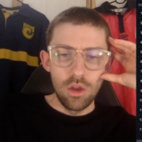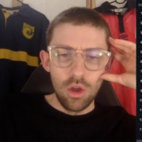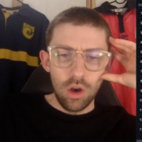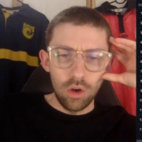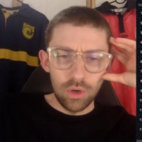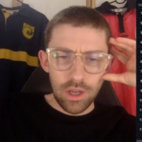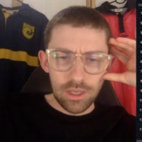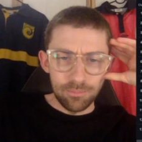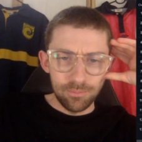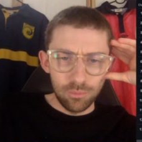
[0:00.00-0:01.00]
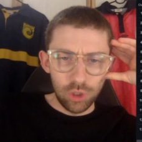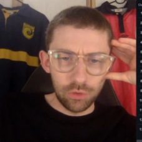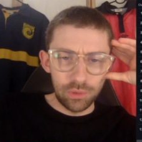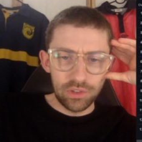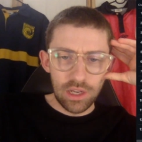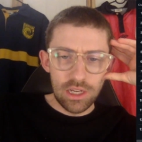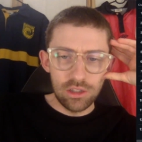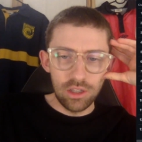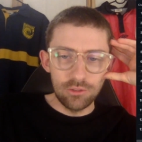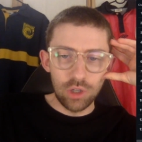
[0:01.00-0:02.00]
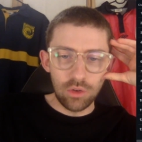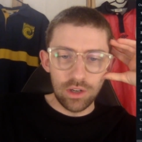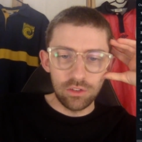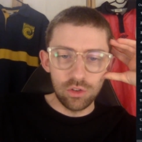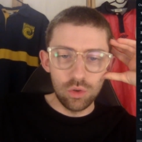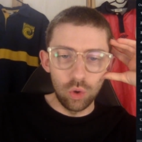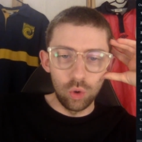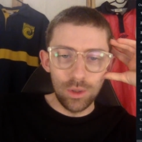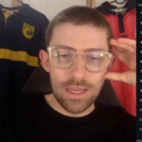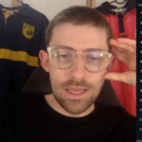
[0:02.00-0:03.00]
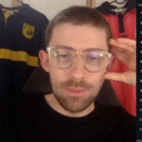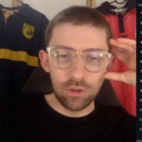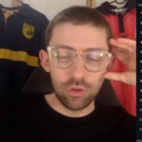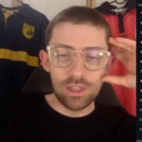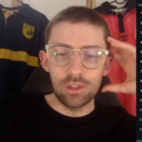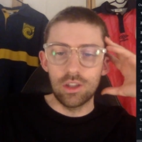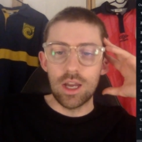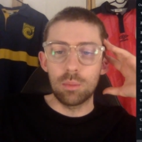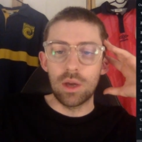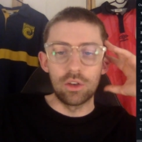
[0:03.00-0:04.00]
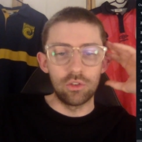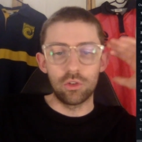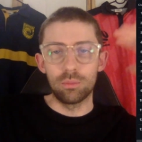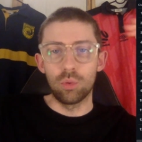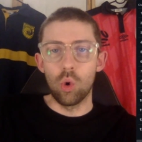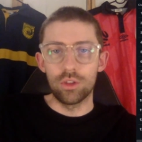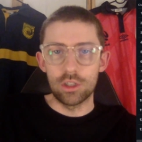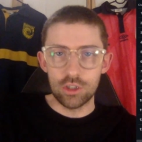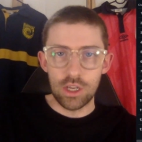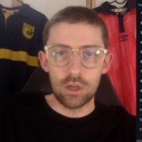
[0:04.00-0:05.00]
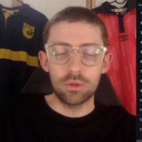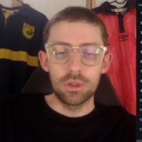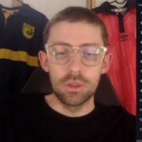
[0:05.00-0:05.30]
Alrighty, what else are we saying here? The live chat, great to see you all here. Make sure to hit the like button to support the channel.